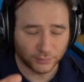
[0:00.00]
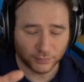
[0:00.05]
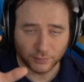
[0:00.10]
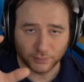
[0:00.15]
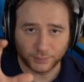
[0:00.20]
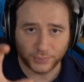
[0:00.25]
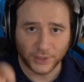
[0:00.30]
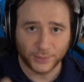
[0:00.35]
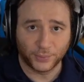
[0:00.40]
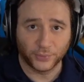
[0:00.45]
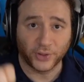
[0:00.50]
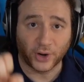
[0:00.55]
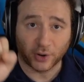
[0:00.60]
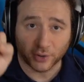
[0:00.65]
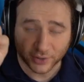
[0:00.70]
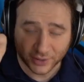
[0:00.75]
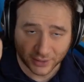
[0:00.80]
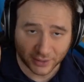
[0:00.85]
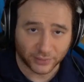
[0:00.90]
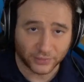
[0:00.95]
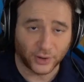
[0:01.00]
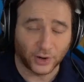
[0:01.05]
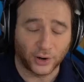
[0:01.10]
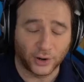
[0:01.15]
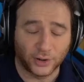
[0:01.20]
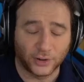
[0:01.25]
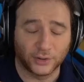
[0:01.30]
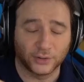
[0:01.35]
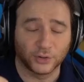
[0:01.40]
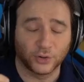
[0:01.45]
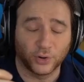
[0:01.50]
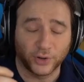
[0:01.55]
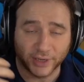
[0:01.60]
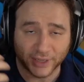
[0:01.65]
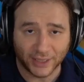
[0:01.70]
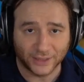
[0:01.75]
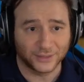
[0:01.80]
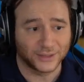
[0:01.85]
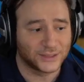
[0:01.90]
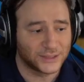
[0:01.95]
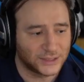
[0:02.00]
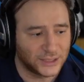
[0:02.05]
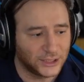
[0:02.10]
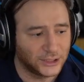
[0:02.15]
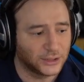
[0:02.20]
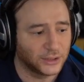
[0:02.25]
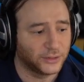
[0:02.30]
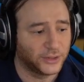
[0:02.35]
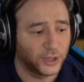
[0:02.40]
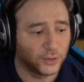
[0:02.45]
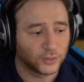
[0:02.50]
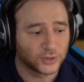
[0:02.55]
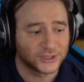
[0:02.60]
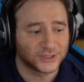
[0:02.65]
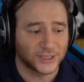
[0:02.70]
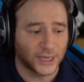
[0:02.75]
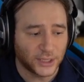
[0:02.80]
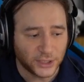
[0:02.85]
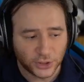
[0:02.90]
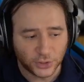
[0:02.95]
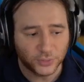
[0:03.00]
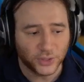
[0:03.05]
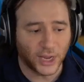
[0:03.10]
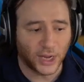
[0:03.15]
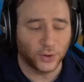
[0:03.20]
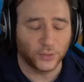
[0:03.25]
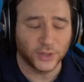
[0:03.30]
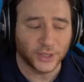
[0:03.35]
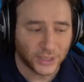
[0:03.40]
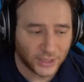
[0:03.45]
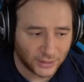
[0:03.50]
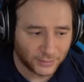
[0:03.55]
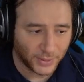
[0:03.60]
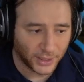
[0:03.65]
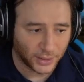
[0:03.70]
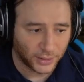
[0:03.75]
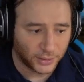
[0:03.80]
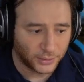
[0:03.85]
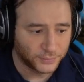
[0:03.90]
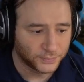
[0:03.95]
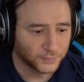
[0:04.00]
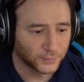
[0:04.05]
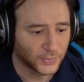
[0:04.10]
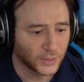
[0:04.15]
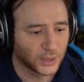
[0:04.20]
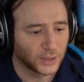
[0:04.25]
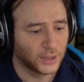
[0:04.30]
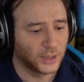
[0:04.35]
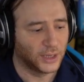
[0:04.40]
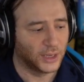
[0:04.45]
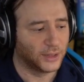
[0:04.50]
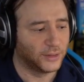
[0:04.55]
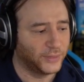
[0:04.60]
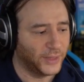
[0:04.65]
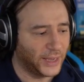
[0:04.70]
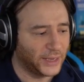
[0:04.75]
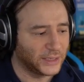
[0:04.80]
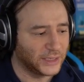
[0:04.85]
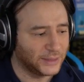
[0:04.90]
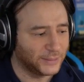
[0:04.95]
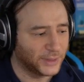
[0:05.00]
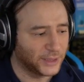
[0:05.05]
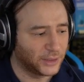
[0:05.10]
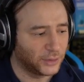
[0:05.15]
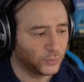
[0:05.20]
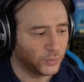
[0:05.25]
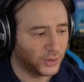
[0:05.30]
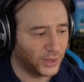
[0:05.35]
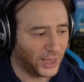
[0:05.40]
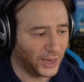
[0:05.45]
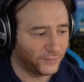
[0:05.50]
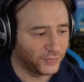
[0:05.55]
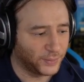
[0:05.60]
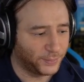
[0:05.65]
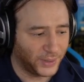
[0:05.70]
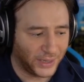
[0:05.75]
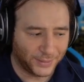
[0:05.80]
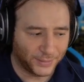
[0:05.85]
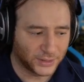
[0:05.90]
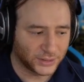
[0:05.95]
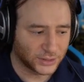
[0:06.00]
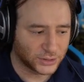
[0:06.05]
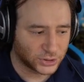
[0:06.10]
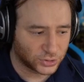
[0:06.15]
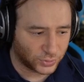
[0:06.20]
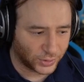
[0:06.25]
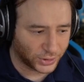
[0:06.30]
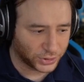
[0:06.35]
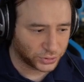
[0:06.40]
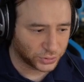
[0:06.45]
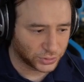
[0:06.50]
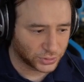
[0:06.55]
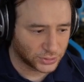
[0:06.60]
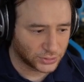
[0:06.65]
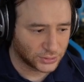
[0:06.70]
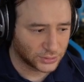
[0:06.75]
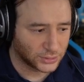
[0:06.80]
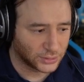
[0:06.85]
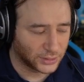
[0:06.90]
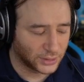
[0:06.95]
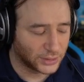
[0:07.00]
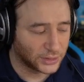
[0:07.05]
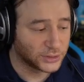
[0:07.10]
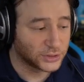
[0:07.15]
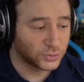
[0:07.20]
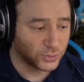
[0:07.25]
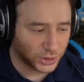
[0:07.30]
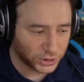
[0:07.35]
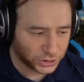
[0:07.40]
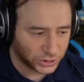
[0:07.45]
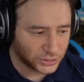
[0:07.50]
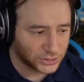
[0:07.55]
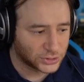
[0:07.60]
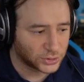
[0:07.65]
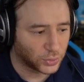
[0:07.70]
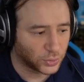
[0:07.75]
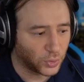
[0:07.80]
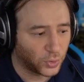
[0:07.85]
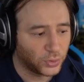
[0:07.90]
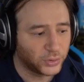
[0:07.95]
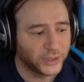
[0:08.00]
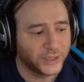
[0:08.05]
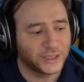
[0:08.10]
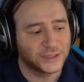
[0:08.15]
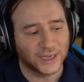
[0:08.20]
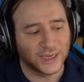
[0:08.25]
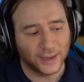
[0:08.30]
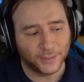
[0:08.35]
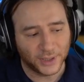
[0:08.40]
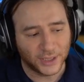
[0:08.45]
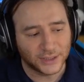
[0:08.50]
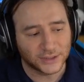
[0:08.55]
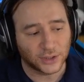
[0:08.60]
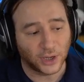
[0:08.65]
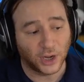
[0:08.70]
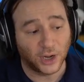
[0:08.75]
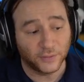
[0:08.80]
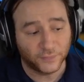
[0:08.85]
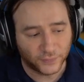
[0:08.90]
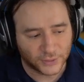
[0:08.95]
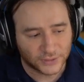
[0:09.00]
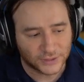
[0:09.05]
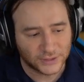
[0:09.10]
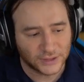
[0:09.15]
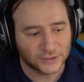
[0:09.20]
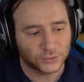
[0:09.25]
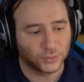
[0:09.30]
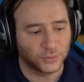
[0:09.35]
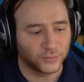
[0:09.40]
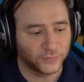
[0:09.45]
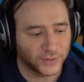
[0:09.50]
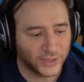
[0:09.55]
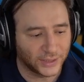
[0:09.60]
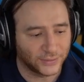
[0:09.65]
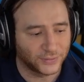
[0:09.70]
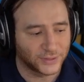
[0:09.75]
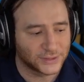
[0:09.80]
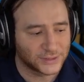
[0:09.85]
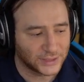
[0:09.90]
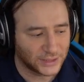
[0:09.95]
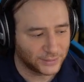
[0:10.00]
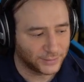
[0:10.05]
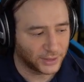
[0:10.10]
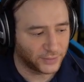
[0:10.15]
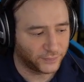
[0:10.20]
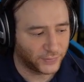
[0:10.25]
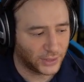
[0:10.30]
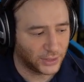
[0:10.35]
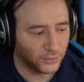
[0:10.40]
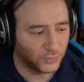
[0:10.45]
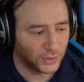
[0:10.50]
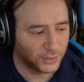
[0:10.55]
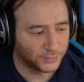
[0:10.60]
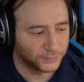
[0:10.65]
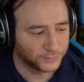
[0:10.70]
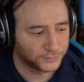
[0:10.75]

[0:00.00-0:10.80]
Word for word: people that are, that are going to get the seat, they will send you now an email and that email will have the payment and structures uh, instructions. So only examinees offered seats will get this email follow-up.